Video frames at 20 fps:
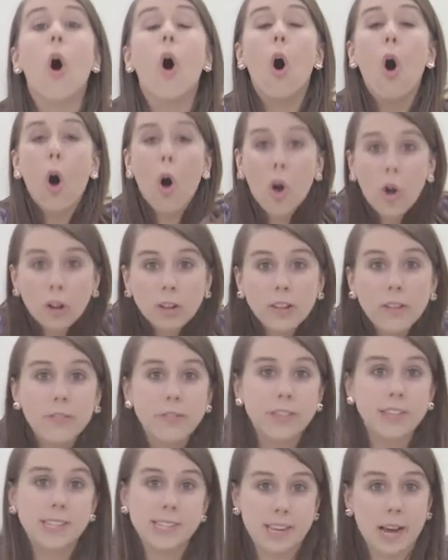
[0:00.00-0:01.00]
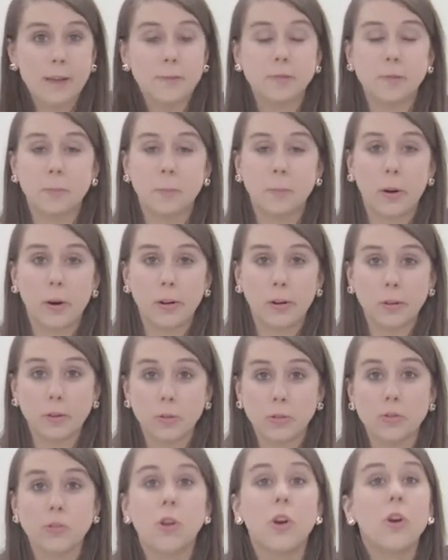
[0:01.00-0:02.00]
all of these types of
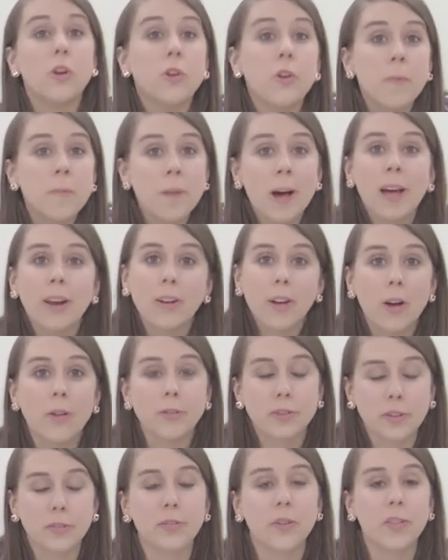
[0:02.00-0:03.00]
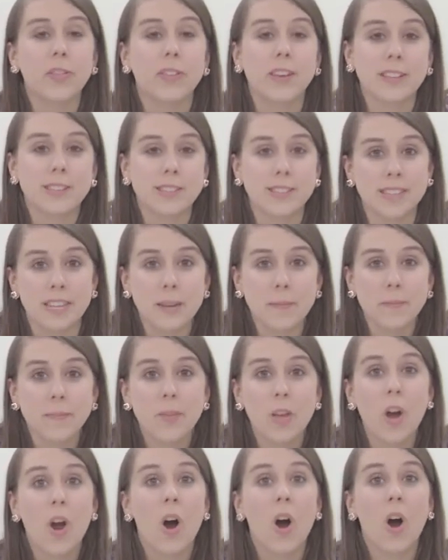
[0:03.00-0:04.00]
particles, no matter how different they
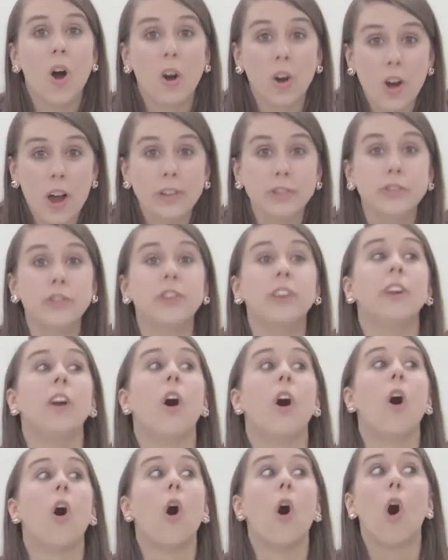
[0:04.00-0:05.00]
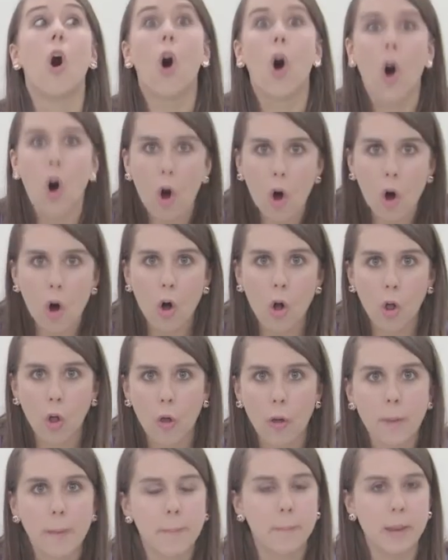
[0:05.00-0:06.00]
seem, are actually
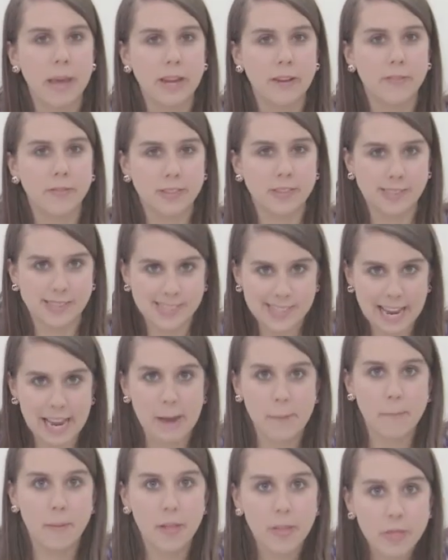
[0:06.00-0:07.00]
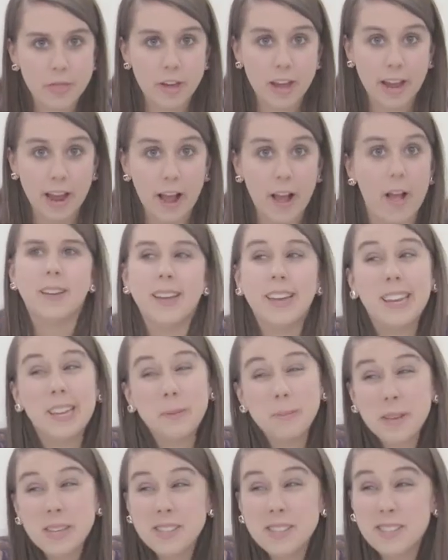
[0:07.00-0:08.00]
all made of the same thing.
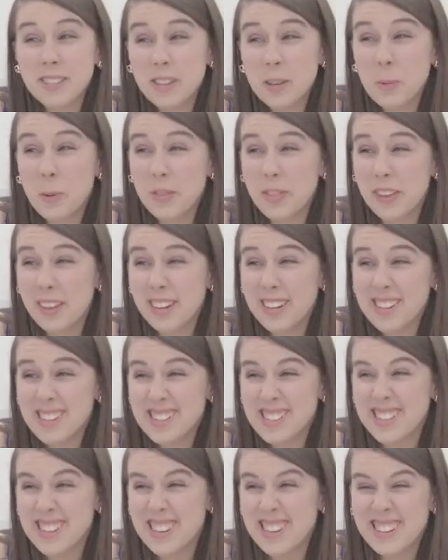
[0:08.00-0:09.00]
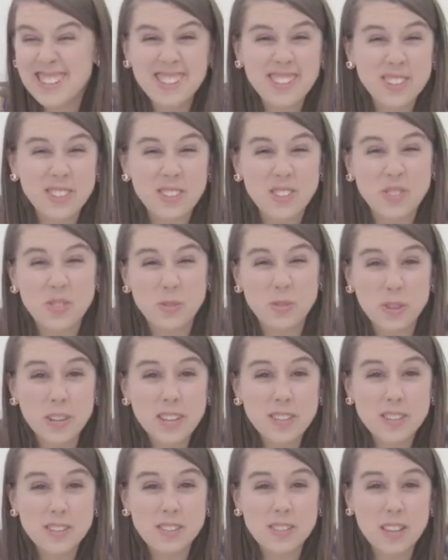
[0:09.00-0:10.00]
And basically what that is little
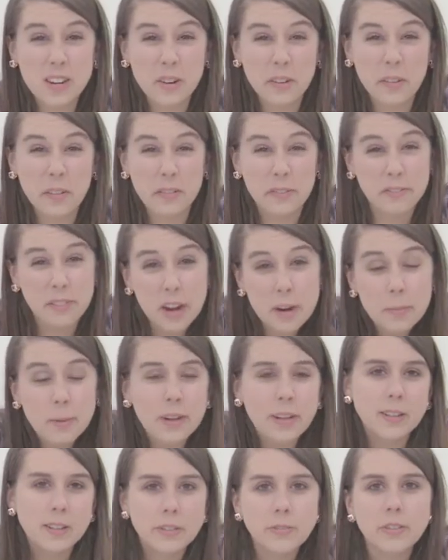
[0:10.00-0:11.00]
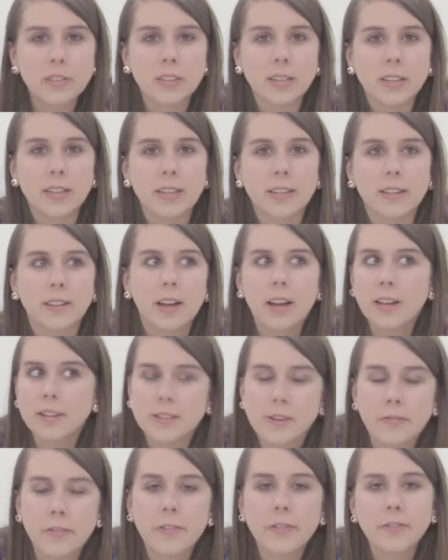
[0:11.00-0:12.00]
strings that are vibrating differently at
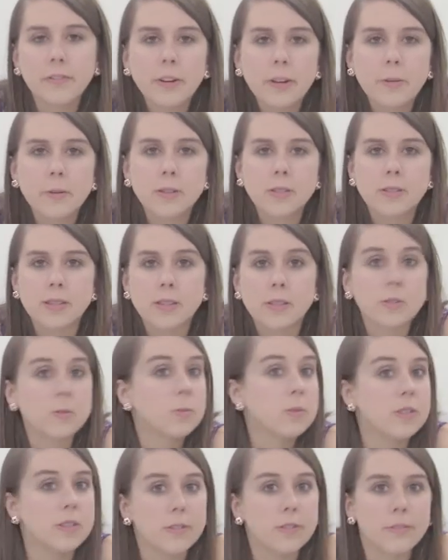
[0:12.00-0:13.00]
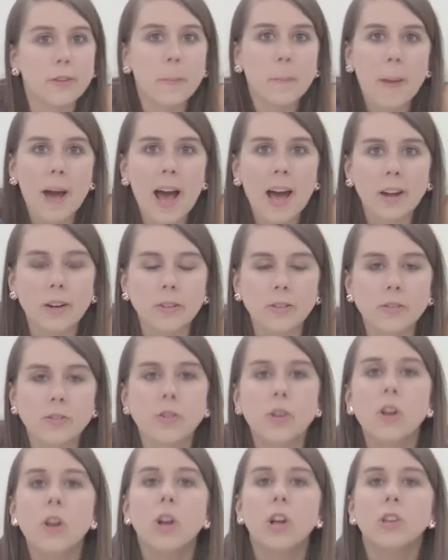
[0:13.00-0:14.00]
different frequencies with different
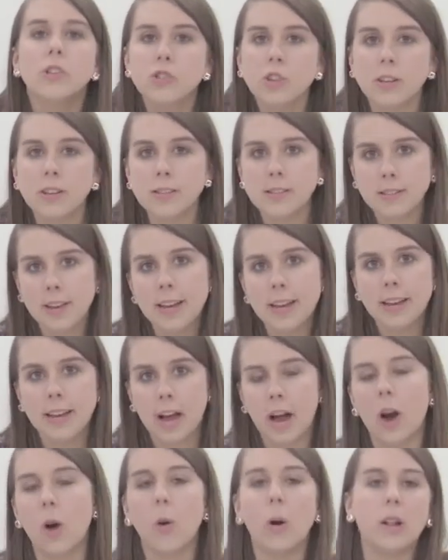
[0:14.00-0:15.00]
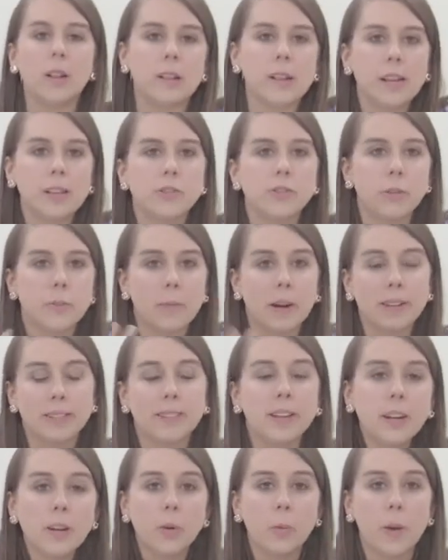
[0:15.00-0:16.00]
patterns. Just like how
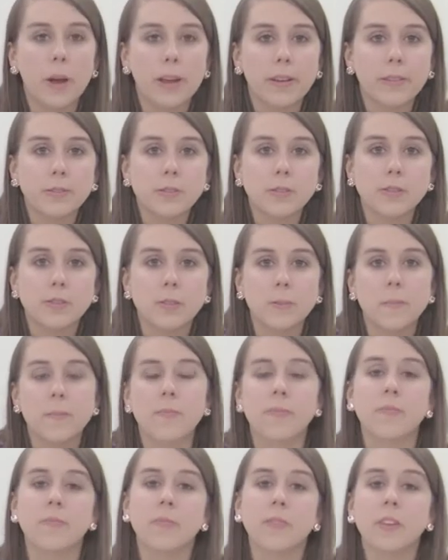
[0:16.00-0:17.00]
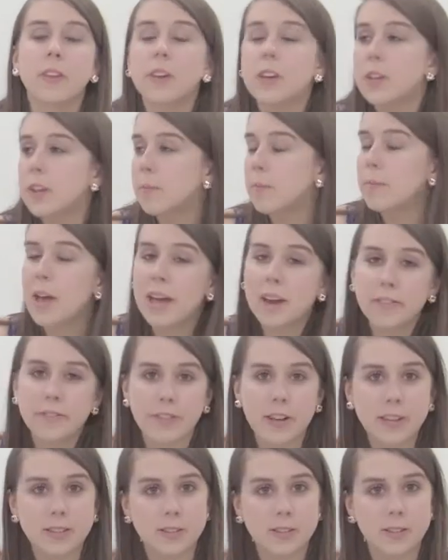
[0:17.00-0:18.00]
electromagnetic waves can
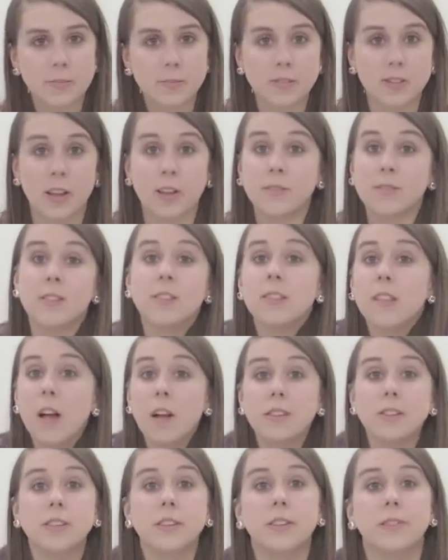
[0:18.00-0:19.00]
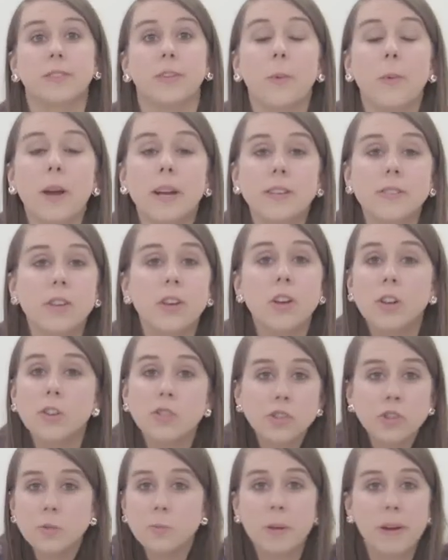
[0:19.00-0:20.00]
manifest themselves in lots of different ways
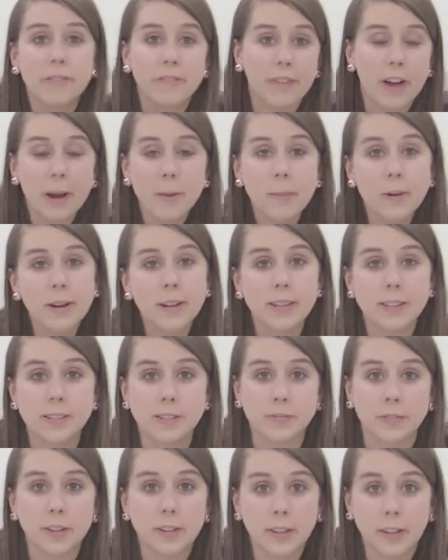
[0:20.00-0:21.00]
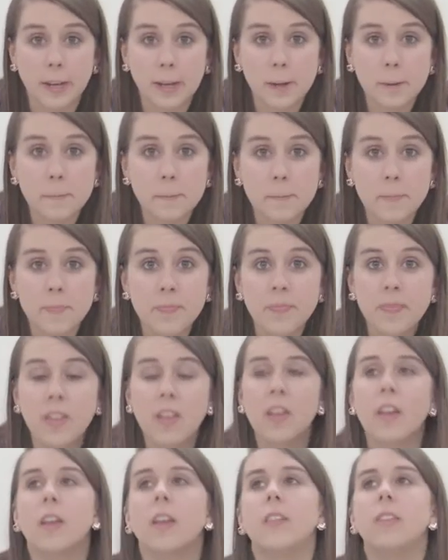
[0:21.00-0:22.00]
just by vibrating differently.
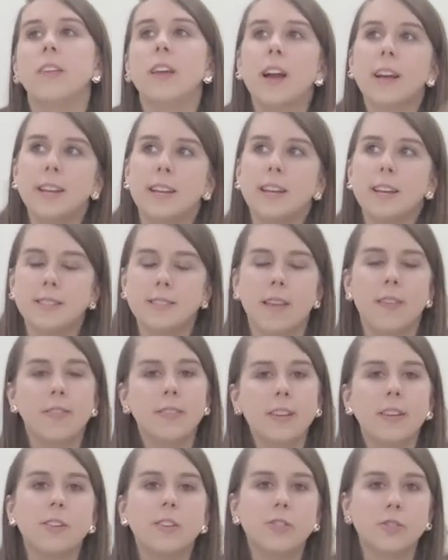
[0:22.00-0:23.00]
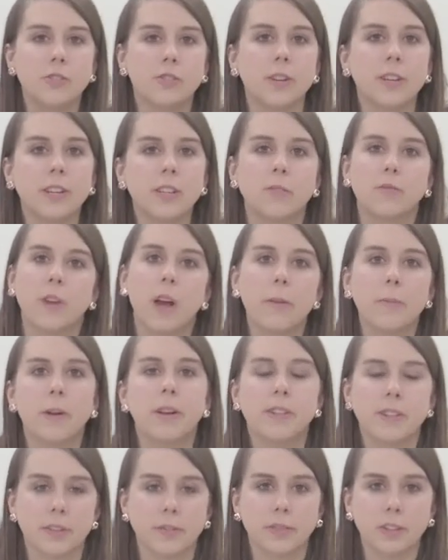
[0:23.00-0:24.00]
The idea is that these strings
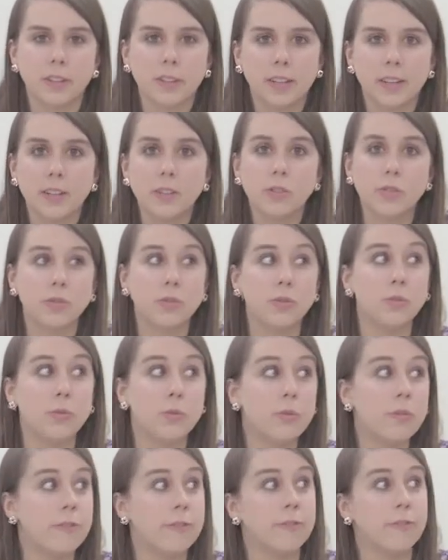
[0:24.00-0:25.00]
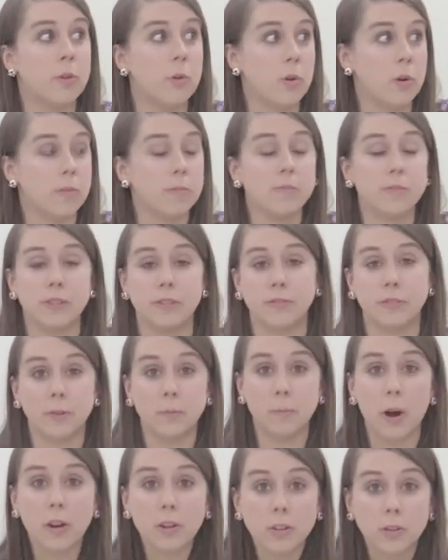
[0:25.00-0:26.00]
vibrate differently to form
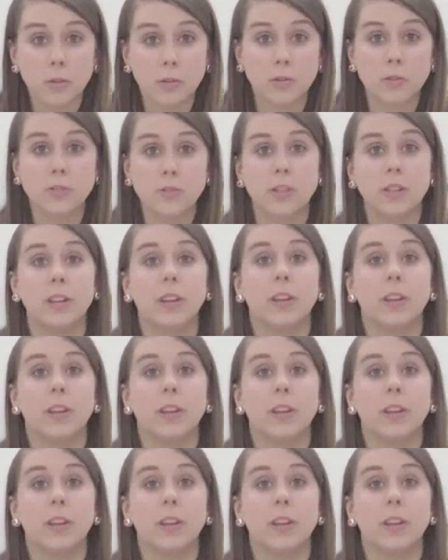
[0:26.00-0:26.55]
different particles and